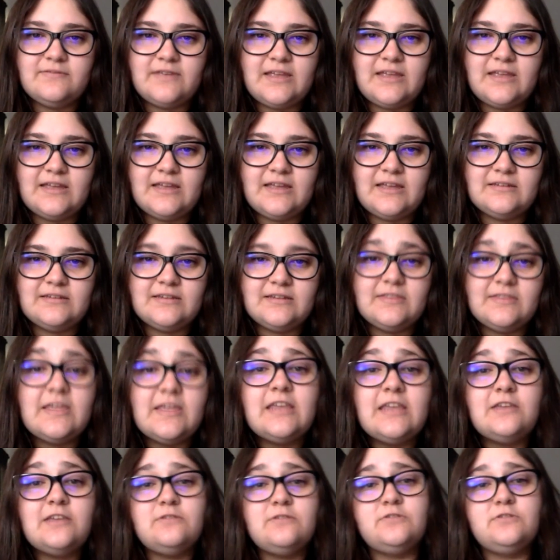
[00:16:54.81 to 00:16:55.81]
And
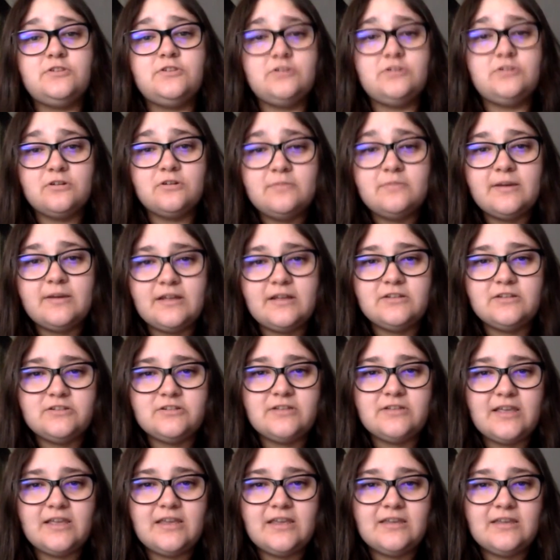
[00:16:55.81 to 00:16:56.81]
thank you so much.
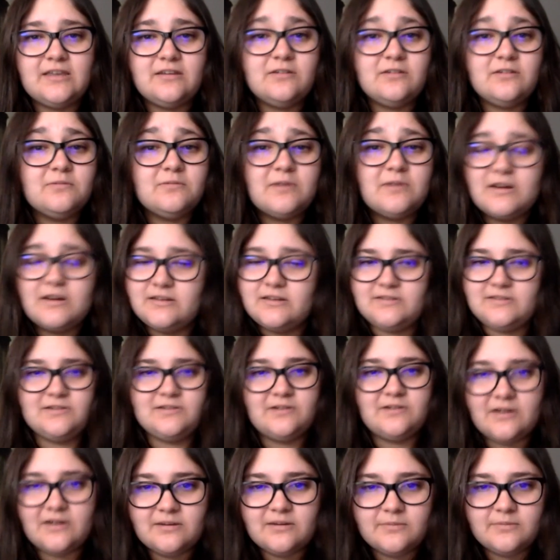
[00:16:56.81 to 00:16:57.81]
Like your work is
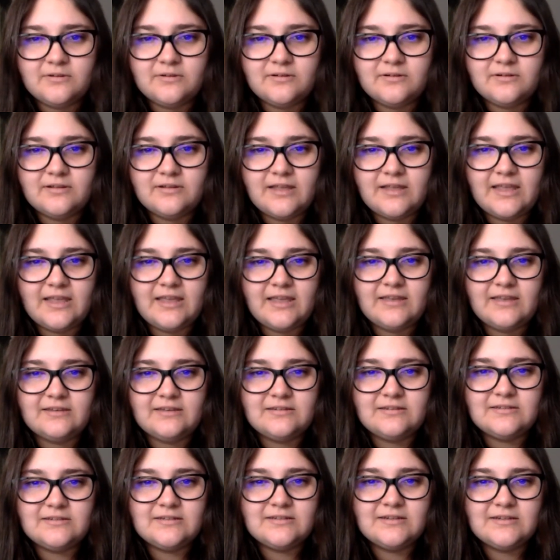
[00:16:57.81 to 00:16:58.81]
incredible
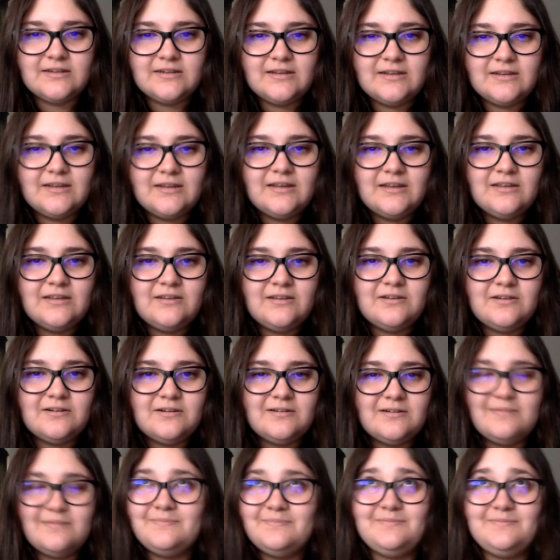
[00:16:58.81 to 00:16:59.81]
and
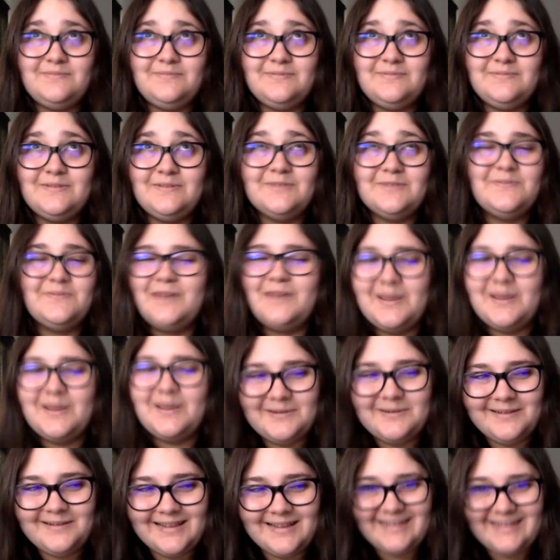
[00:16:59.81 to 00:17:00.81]
you're you're
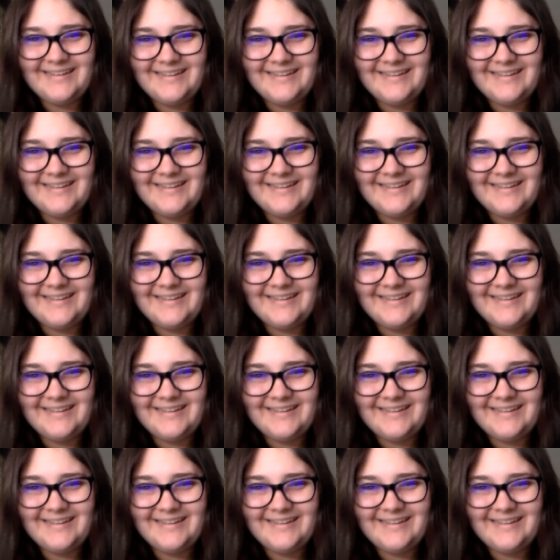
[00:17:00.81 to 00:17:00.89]
phenomenal.